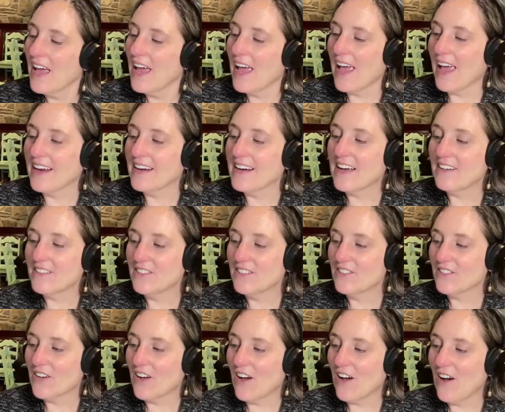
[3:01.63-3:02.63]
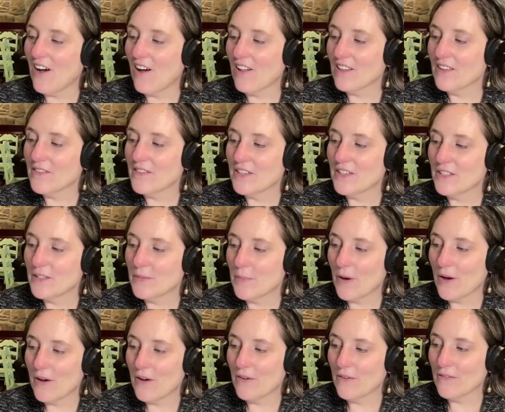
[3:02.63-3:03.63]
Acknowledge all of the
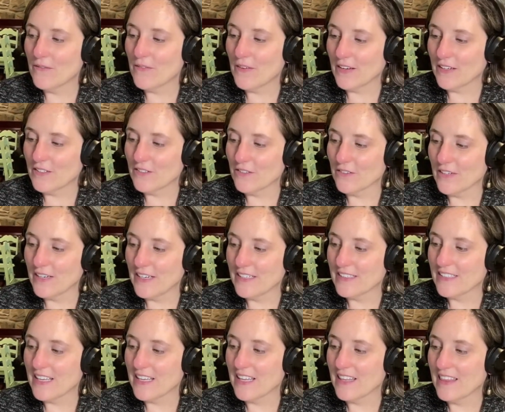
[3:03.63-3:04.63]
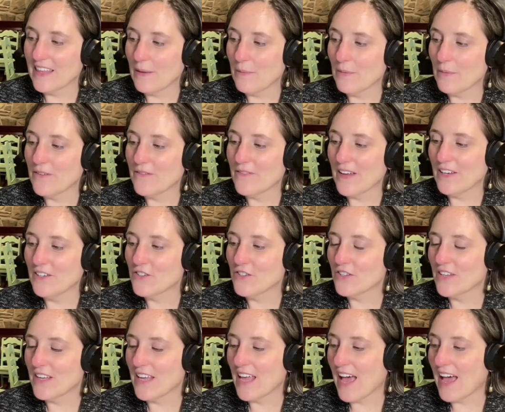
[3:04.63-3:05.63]
small victories. They will
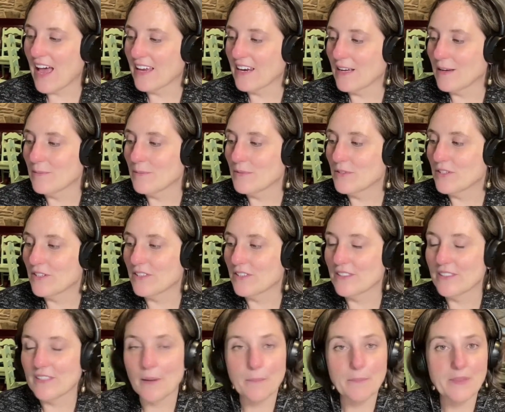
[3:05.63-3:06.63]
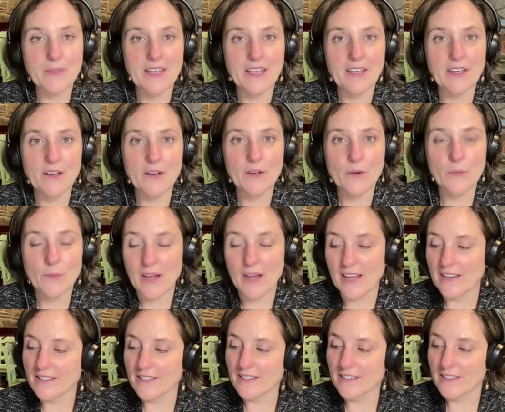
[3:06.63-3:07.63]
eventually add up to something
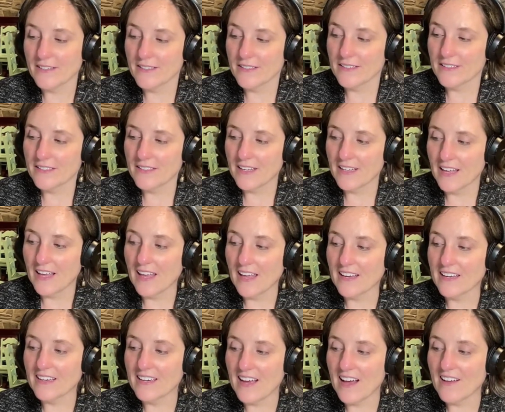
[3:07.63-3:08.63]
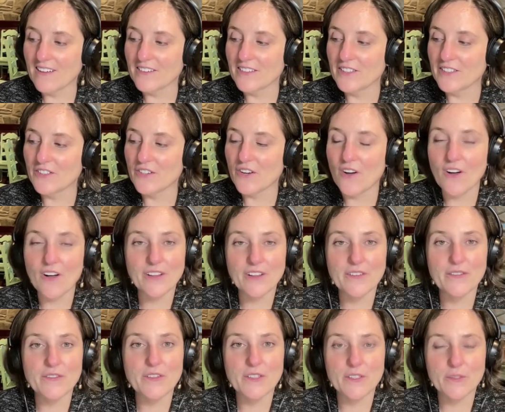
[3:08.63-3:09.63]
great acknowledge all
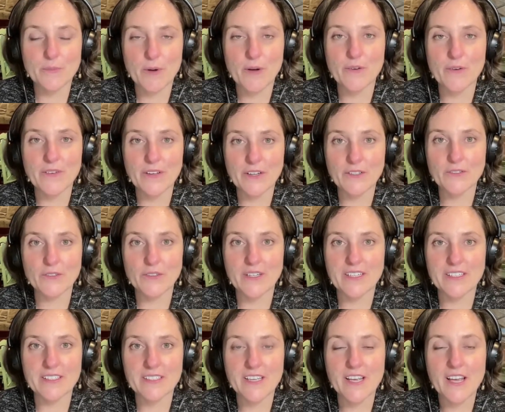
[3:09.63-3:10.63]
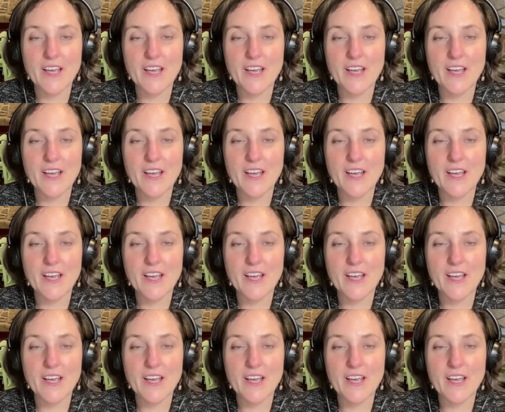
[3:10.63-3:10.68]
of the small victories.